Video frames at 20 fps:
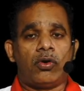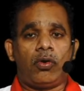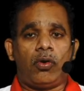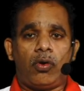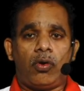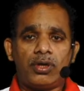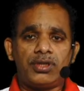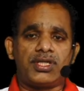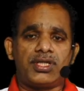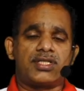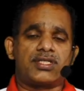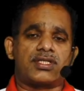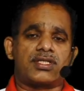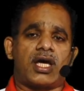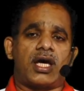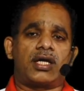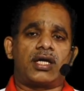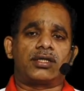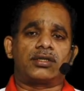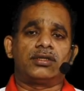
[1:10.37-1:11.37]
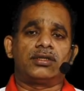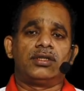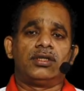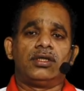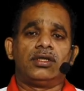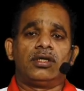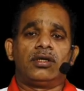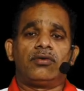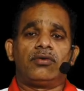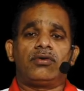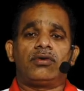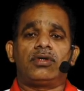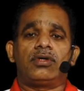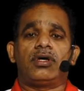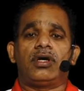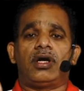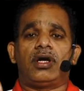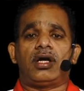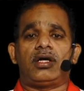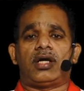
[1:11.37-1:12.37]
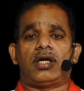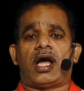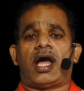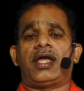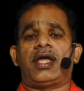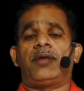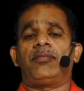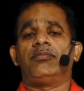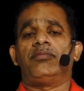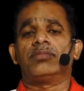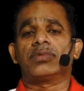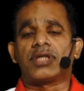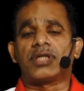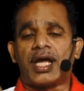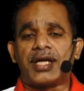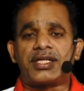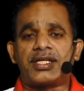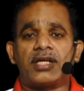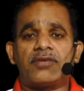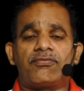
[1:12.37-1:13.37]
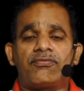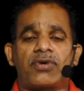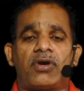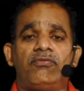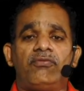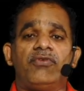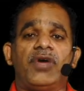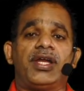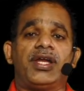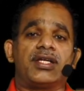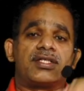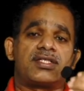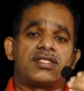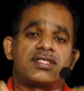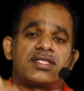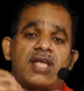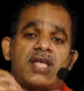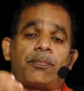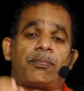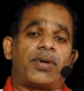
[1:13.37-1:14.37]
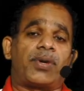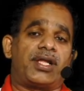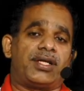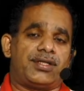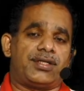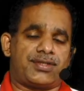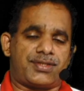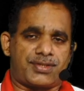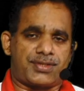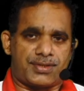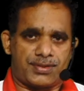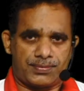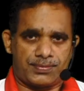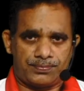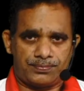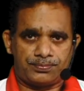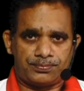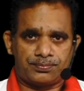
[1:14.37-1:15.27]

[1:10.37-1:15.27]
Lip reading: All these are I am getting from various suppliers.